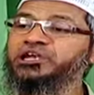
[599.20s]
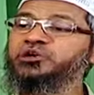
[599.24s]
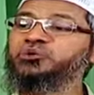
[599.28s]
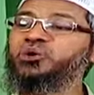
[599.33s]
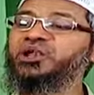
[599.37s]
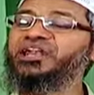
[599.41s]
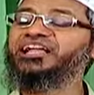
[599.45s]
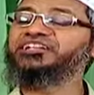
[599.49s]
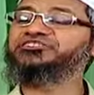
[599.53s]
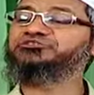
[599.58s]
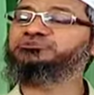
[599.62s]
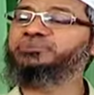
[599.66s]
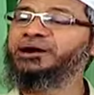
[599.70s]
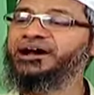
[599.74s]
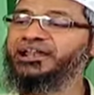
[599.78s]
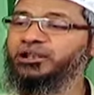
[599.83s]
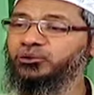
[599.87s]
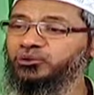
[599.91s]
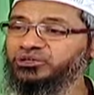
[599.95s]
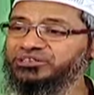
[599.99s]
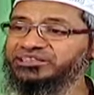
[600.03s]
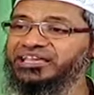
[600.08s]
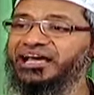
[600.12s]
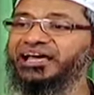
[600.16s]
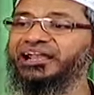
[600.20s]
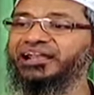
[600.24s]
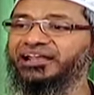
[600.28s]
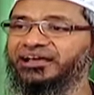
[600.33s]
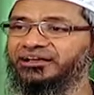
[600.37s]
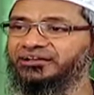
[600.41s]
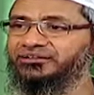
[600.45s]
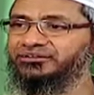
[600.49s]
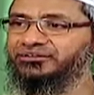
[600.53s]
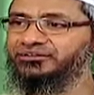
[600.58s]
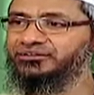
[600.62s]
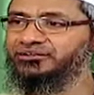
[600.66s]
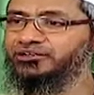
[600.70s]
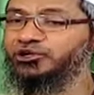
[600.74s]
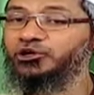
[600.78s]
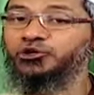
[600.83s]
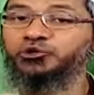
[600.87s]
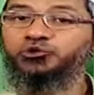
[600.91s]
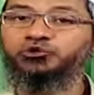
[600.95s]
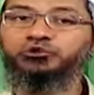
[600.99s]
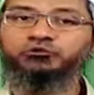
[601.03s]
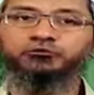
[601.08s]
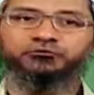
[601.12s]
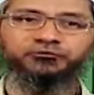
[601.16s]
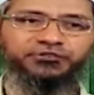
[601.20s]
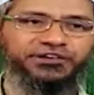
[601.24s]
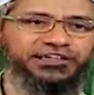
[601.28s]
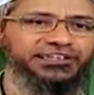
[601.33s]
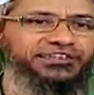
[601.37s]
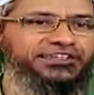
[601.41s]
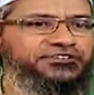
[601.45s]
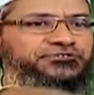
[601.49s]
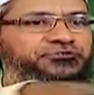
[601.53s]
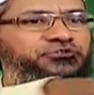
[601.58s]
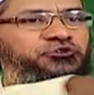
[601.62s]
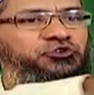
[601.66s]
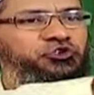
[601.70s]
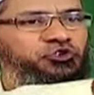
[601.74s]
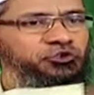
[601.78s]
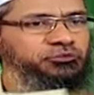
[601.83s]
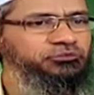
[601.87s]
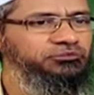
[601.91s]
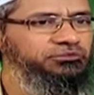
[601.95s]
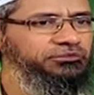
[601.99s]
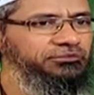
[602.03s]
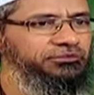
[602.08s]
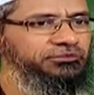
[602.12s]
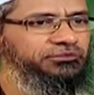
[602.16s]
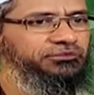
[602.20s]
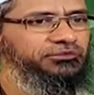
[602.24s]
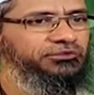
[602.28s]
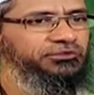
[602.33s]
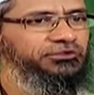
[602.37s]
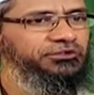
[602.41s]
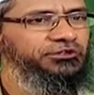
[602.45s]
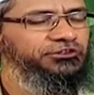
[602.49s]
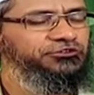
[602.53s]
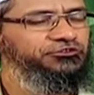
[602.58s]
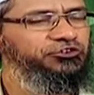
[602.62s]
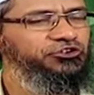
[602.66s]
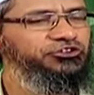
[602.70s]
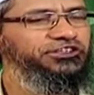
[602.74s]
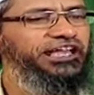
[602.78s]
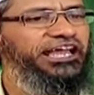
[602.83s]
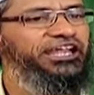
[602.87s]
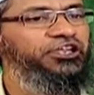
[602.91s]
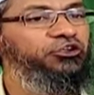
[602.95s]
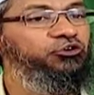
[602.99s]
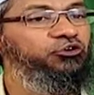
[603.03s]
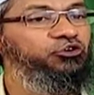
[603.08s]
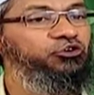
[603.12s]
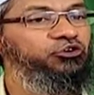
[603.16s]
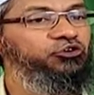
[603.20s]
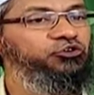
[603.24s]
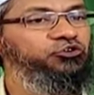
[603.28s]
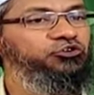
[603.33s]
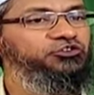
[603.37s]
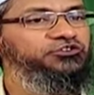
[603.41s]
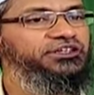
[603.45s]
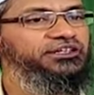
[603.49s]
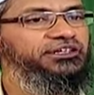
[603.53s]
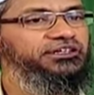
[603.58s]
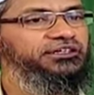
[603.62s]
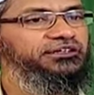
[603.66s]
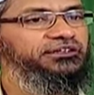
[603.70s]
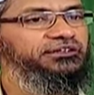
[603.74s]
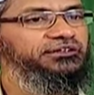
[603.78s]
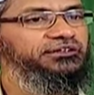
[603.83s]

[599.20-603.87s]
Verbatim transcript: to Allah subhanahu wa ta'ala to fill this room so that you could use it